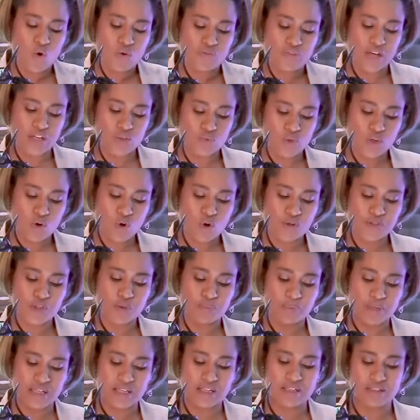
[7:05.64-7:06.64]
that we
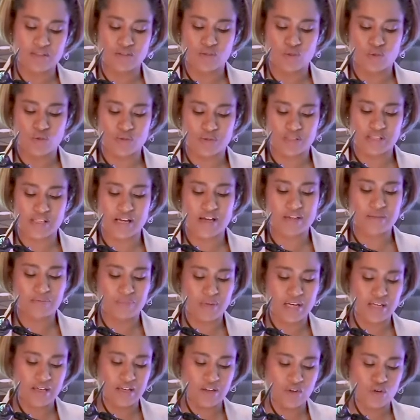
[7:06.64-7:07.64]
also begin to start
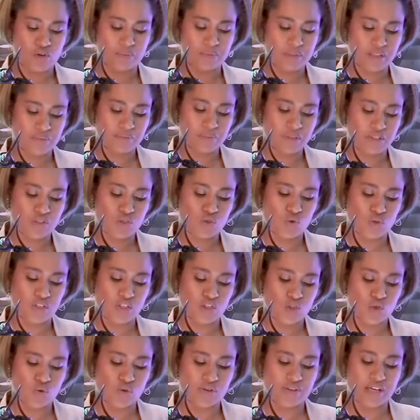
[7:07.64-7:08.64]
making commitments to
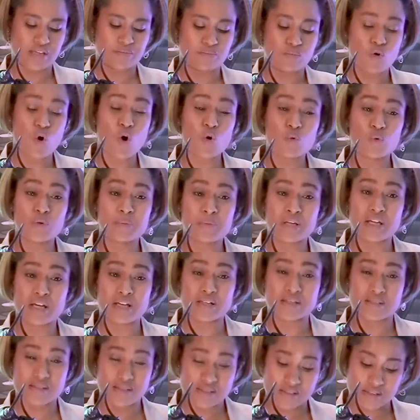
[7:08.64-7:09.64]
ensure that more women
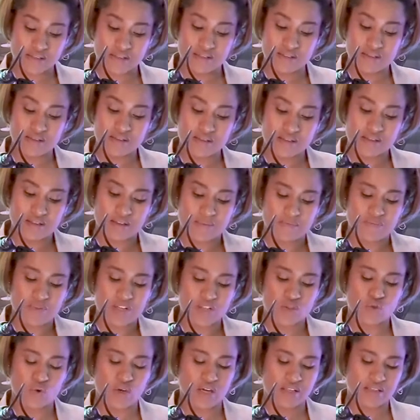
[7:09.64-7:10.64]
are assisted
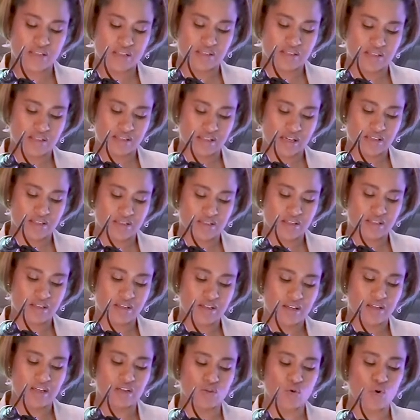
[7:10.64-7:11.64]
to enter the
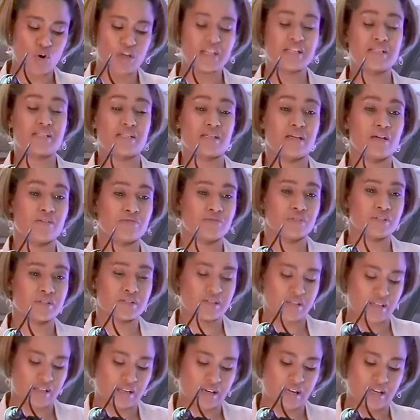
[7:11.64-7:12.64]
sector in all its
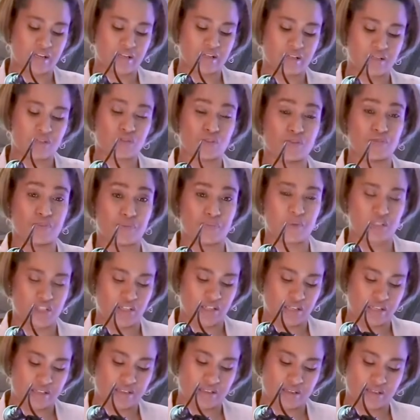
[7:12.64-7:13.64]
levels and areas of
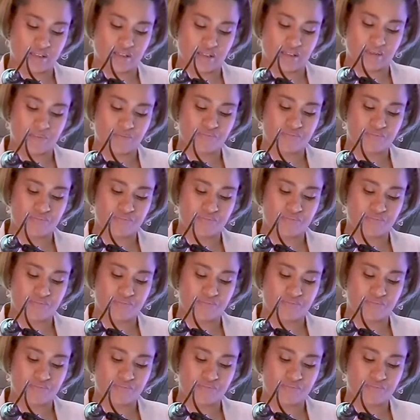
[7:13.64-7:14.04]
speciality.